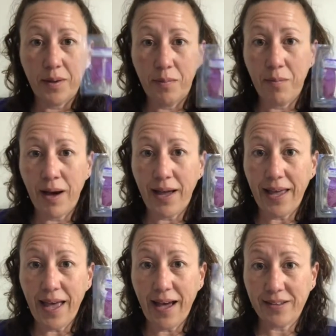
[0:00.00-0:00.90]
my
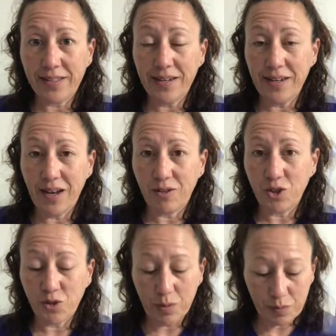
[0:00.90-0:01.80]
accent nail
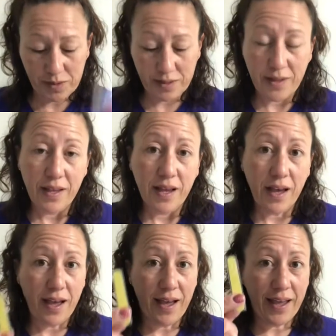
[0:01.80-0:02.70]
strips.
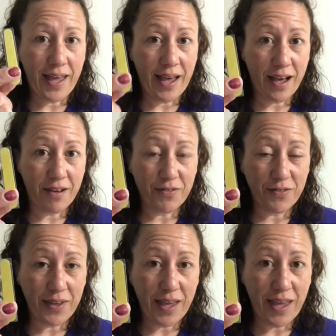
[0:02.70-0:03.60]
I have
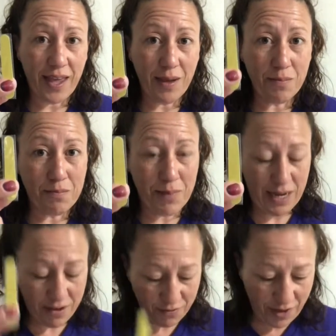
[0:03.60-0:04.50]
a
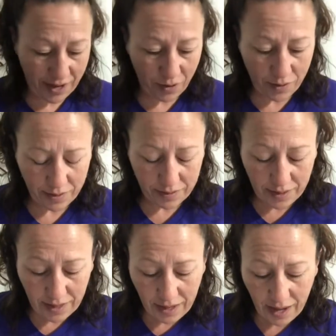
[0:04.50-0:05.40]
mini file.
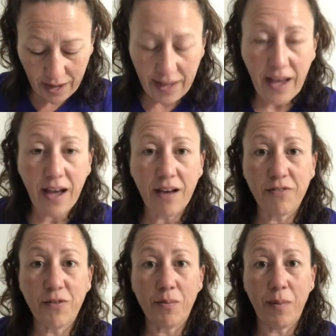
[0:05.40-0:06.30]
I
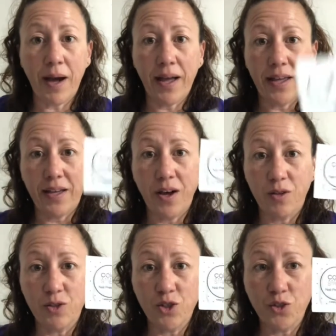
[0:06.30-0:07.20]
have my
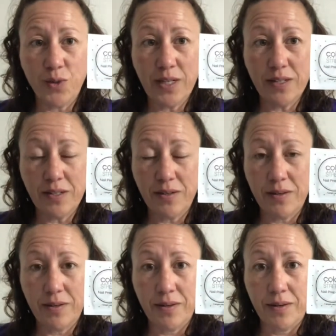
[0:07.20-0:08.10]
Color Street
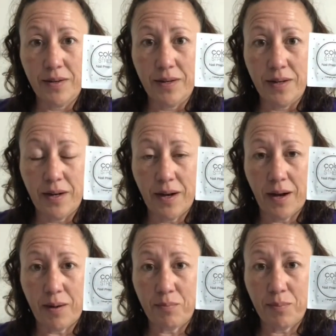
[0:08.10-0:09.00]

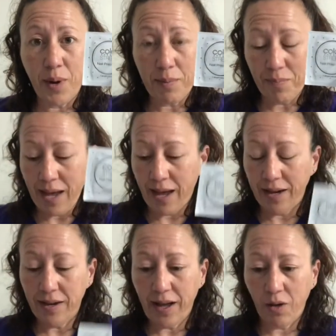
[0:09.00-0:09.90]
uh, prep
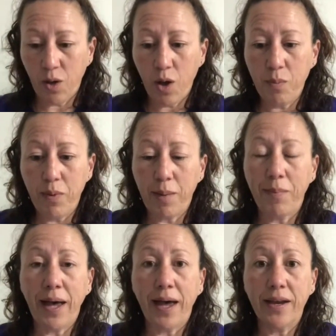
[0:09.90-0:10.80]
pad, alcohol prep
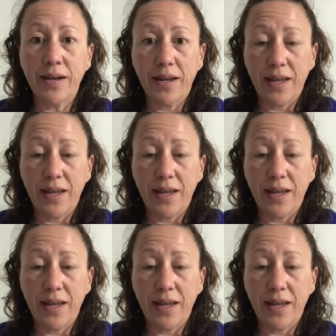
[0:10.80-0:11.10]
pad.